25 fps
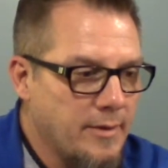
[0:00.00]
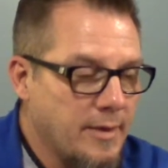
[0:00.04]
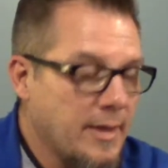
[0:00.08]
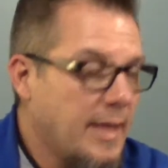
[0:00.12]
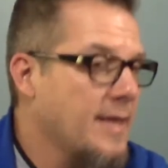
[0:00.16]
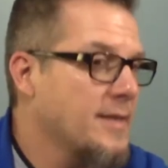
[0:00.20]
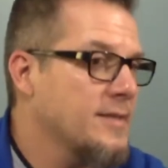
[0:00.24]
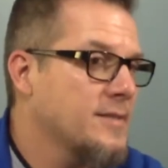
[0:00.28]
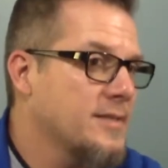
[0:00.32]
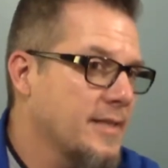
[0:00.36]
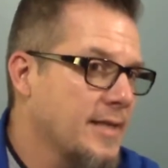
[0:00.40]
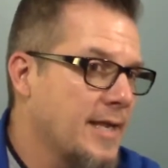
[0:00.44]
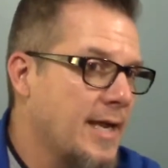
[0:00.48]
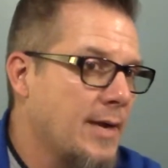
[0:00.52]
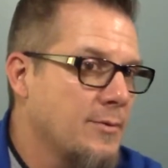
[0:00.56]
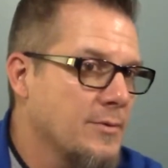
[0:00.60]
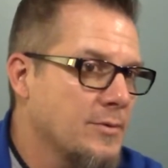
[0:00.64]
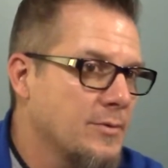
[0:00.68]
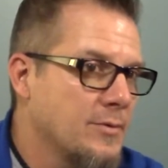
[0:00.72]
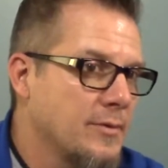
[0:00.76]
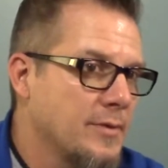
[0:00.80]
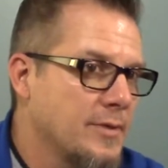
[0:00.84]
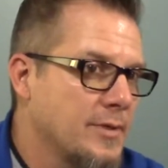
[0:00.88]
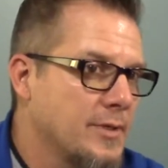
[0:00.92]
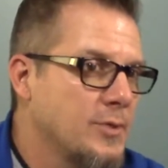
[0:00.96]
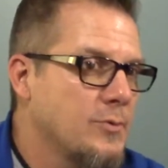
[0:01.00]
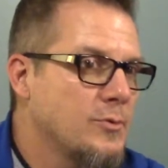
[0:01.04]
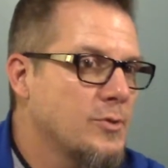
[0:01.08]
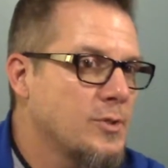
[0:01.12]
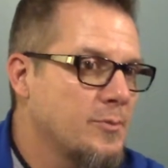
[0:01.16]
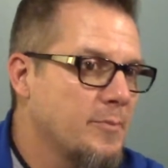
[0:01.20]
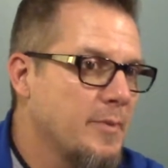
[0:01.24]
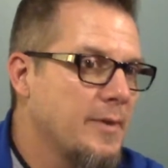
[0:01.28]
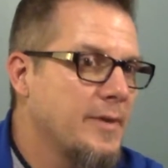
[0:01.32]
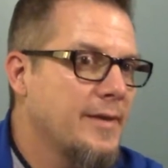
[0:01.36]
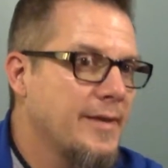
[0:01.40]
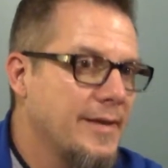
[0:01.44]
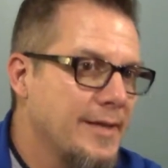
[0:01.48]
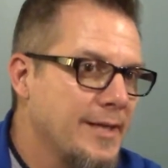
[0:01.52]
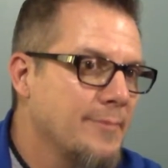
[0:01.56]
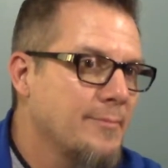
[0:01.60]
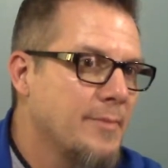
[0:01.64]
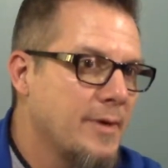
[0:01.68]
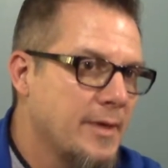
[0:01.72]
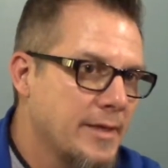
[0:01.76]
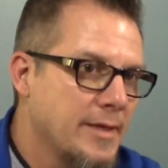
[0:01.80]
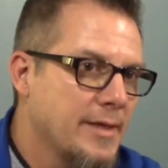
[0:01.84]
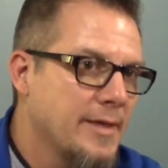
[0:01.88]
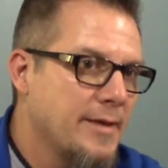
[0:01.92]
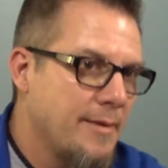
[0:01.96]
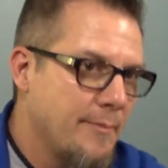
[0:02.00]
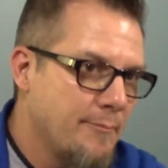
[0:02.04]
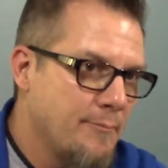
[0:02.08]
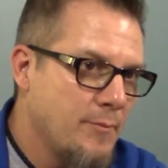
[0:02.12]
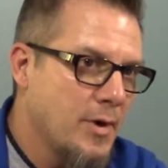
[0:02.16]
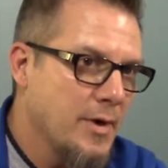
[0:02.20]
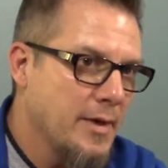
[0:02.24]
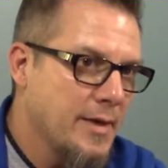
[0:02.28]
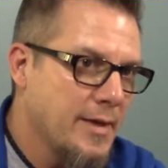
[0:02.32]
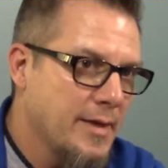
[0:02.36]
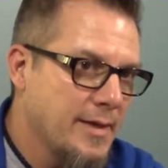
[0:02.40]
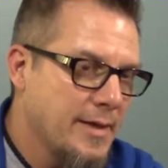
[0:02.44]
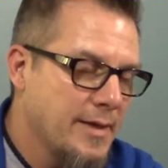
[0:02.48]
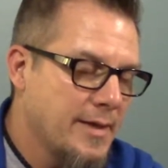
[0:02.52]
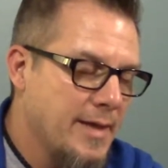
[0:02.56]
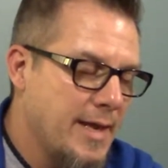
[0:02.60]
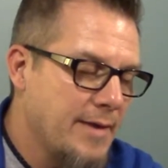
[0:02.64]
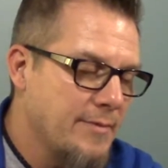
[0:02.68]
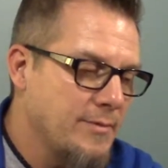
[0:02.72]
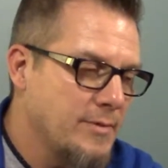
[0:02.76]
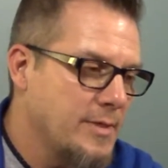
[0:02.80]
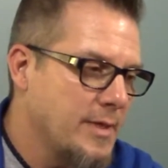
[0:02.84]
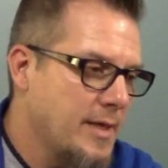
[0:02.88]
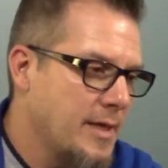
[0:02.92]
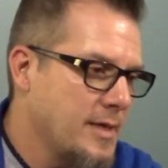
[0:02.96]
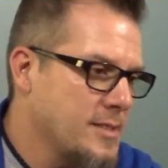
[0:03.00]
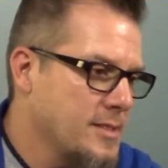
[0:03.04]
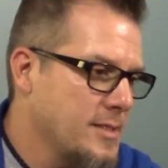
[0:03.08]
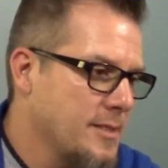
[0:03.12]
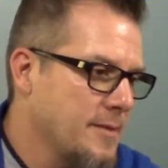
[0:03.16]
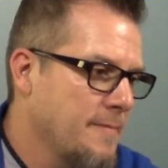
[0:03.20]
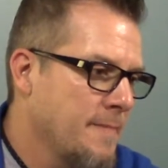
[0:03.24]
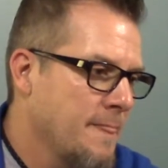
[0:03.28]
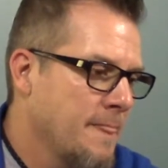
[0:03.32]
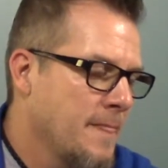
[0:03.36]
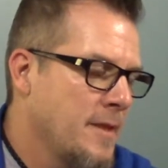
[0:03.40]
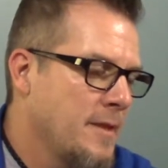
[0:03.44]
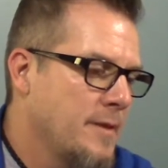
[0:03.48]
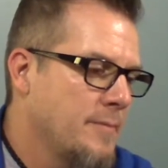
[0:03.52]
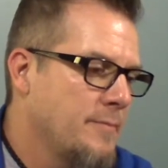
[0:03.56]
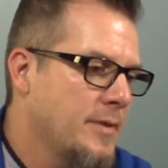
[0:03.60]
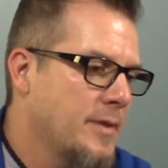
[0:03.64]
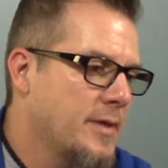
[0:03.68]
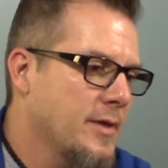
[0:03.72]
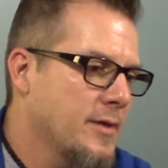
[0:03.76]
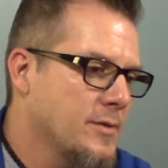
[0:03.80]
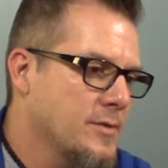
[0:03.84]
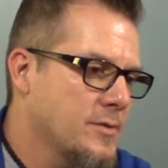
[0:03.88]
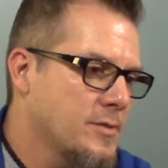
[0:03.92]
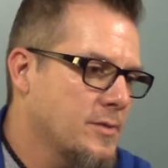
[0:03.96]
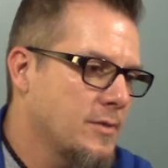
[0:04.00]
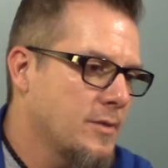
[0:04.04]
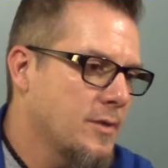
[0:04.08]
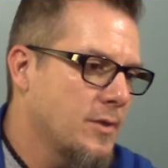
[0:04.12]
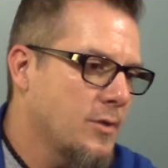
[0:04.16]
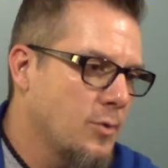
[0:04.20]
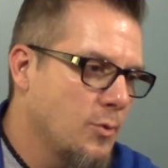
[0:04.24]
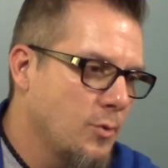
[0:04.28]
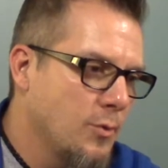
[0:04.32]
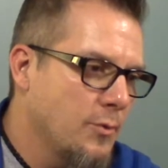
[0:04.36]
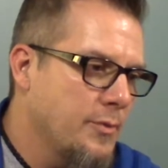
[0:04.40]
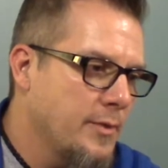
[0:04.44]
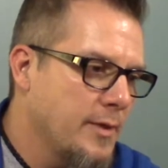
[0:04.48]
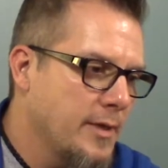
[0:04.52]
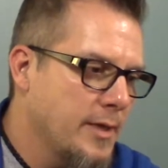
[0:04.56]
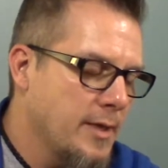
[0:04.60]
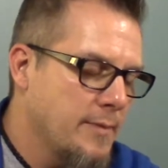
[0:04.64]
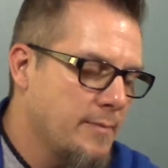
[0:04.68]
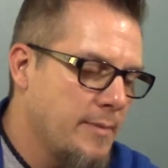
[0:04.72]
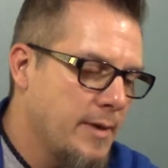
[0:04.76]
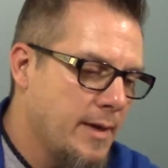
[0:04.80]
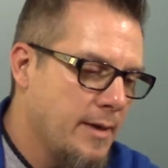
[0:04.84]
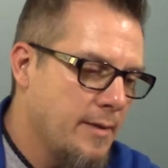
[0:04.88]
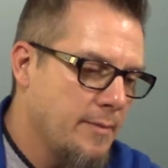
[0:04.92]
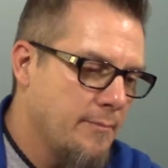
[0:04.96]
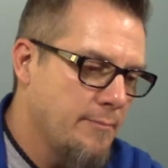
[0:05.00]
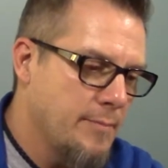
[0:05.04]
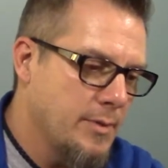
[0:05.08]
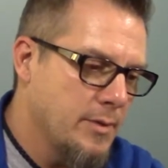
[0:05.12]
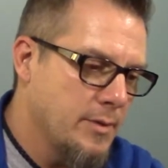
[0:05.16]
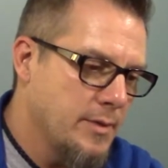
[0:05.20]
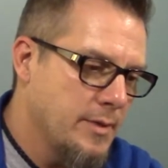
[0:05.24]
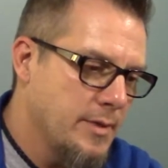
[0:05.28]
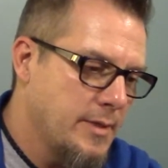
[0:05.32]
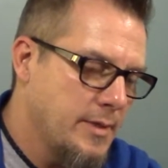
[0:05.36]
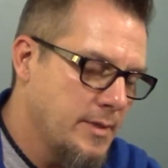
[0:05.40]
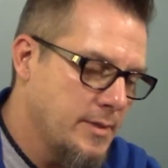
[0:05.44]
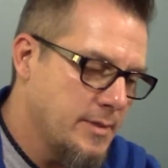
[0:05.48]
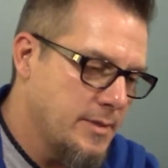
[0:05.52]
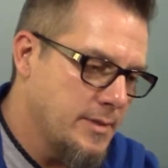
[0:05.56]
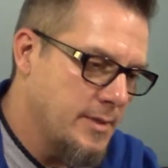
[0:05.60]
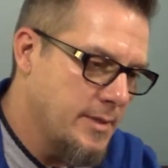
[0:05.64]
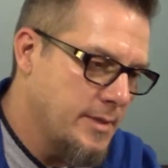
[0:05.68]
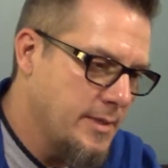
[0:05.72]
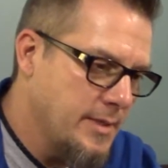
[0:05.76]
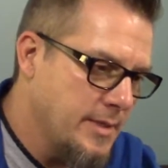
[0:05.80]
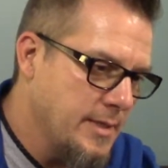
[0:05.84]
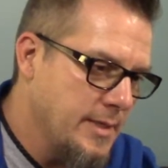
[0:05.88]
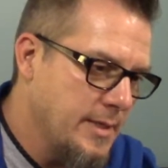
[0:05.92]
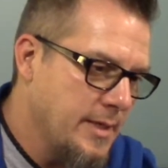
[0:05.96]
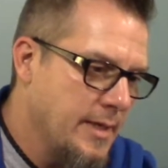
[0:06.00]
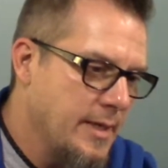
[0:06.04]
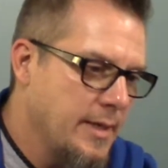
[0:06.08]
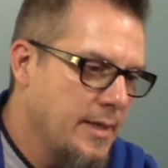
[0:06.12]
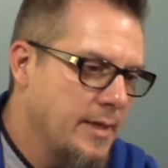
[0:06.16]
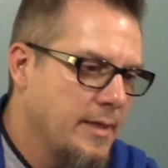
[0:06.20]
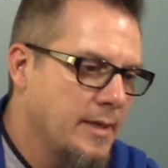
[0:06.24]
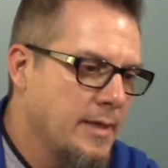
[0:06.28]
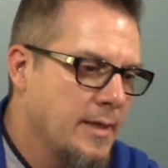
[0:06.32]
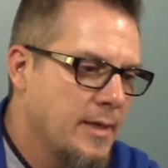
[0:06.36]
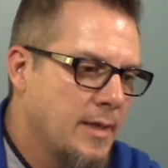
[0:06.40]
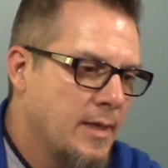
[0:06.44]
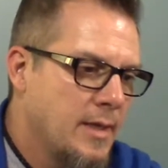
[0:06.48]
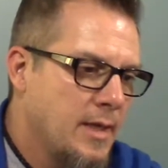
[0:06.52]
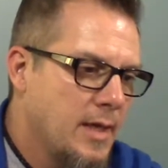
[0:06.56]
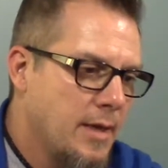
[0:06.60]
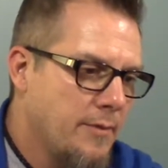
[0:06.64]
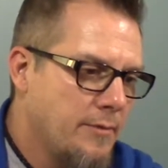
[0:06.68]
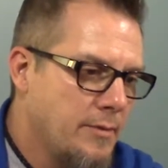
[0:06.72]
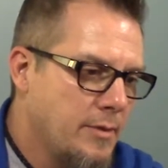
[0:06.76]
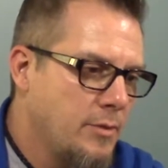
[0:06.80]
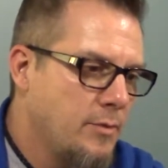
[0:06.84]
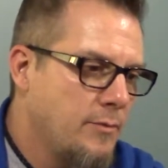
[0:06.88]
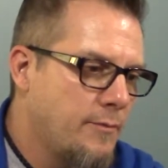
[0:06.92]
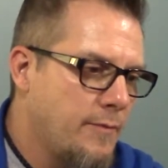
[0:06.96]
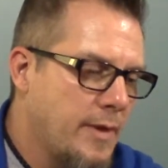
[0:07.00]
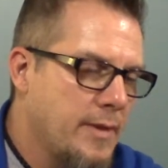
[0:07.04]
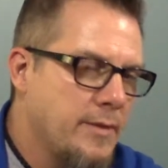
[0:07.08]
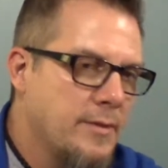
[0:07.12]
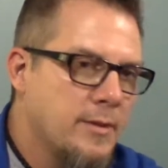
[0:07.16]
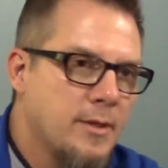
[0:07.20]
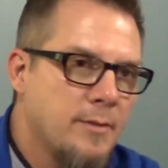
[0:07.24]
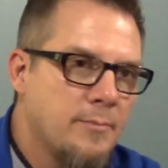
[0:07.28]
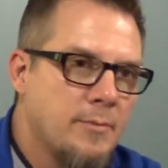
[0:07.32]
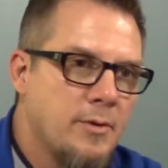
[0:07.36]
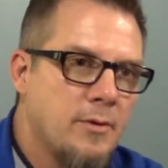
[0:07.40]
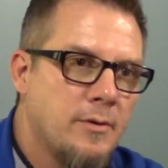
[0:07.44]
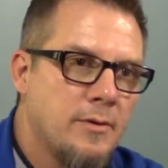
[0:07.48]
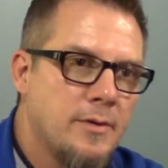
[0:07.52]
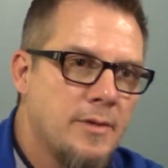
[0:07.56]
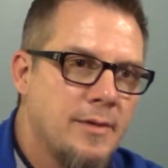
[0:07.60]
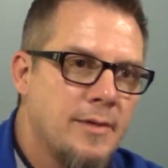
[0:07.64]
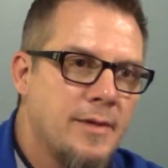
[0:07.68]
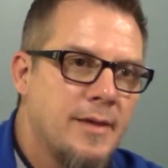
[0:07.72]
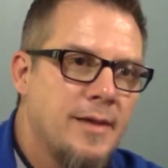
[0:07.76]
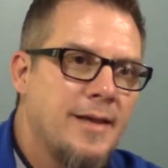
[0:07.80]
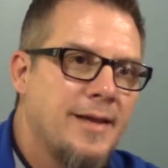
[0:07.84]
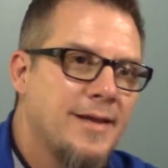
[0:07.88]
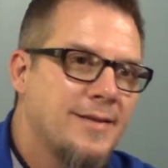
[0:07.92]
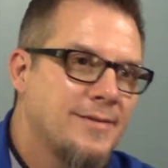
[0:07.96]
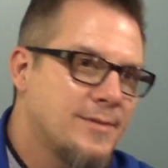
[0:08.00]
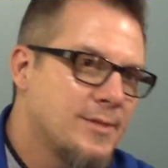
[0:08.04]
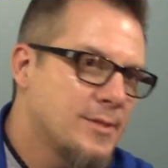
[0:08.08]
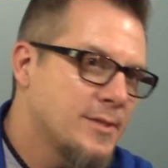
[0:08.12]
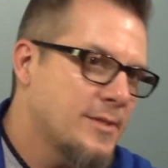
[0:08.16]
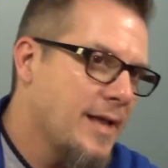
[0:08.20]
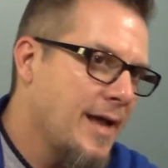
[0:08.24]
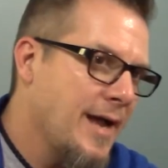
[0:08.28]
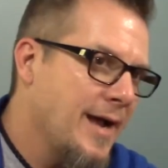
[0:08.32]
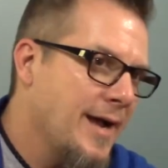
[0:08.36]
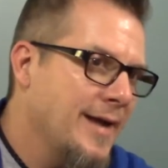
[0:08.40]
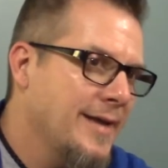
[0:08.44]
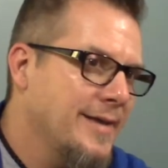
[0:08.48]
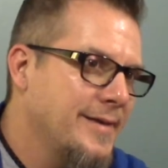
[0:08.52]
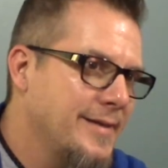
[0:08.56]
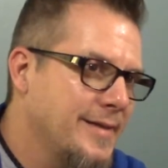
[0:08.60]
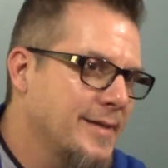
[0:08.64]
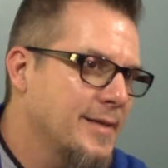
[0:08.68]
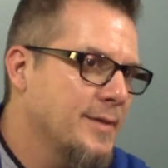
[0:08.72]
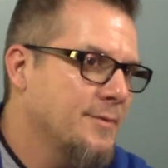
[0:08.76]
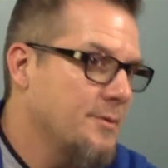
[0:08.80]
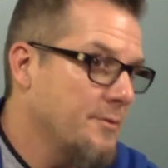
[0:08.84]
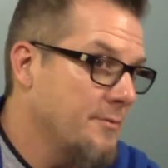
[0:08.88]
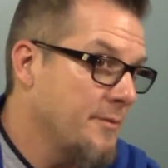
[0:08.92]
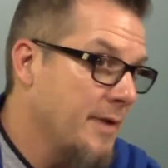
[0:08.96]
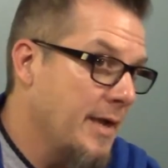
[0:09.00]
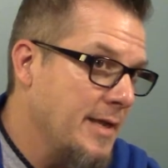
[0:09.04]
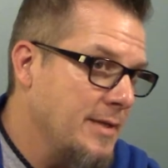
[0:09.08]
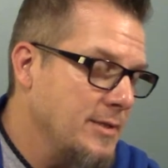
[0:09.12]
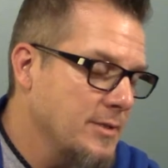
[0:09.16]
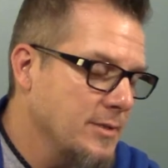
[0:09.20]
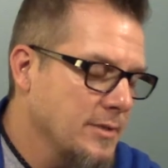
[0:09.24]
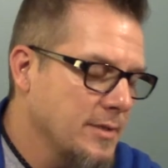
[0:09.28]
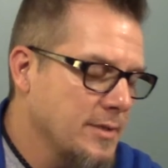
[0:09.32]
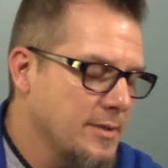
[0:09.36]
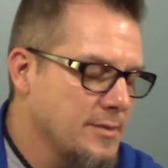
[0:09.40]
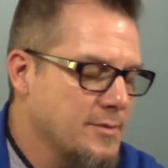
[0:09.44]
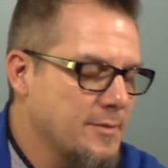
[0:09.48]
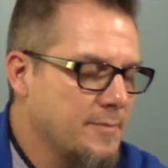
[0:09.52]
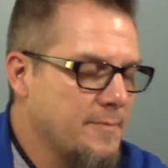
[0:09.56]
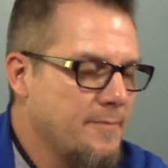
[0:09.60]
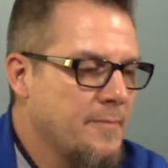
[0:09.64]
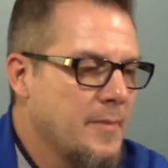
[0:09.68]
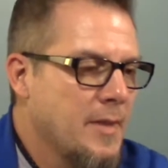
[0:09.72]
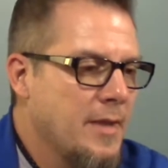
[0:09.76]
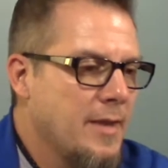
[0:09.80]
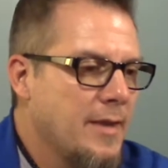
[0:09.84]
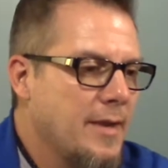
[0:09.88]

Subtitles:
The last thing I was going to do was spend any money in marketing and advertising, because the cool thing about building into the DNA of a new faith community is this idea of evangelism.